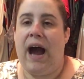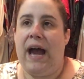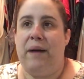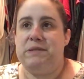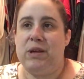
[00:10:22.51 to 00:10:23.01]

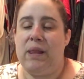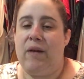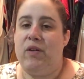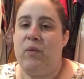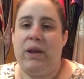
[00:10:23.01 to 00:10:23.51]
I absolutely
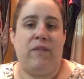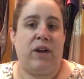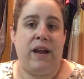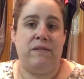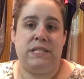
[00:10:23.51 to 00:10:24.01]
love it.
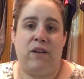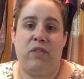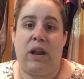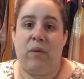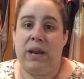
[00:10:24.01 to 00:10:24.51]
Whenever I have
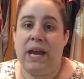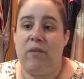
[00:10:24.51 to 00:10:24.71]
stuff that I want to